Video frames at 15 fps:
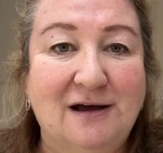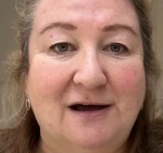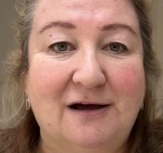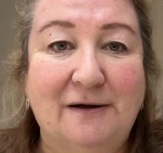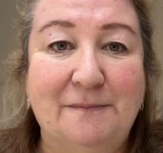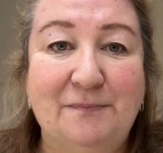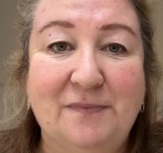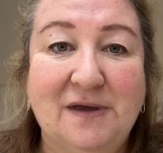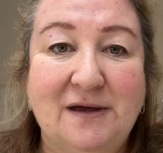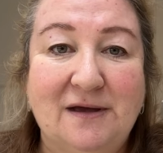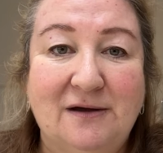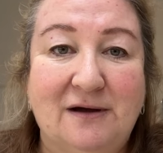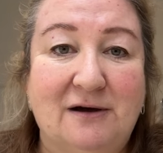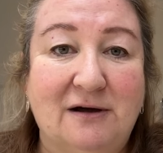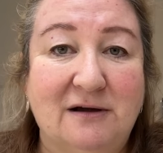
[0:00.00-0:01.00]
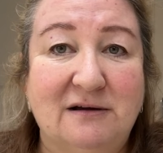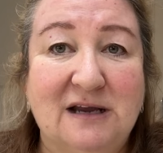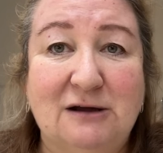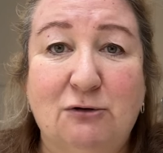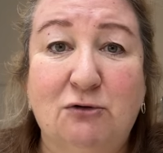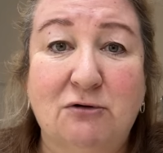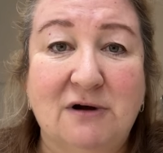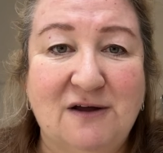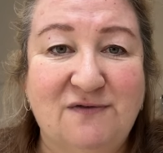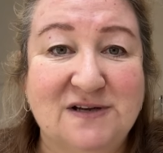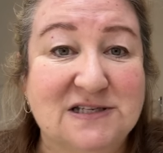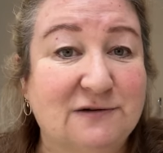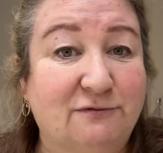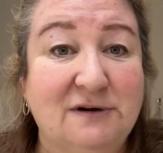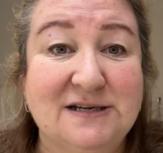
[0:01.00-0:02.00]
Or if
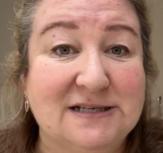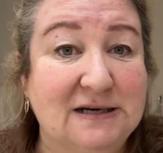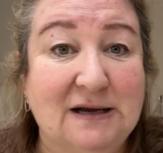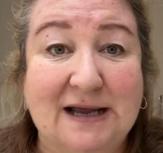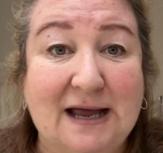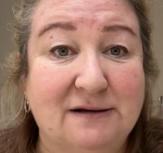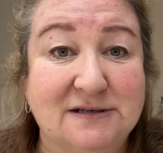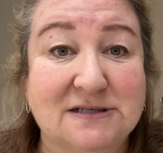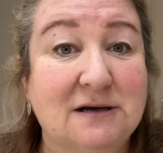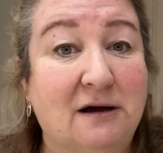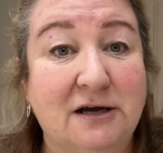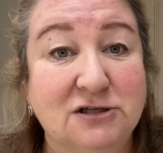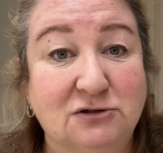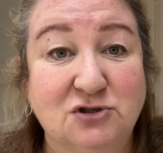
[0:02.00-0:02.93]
it's freezing outside,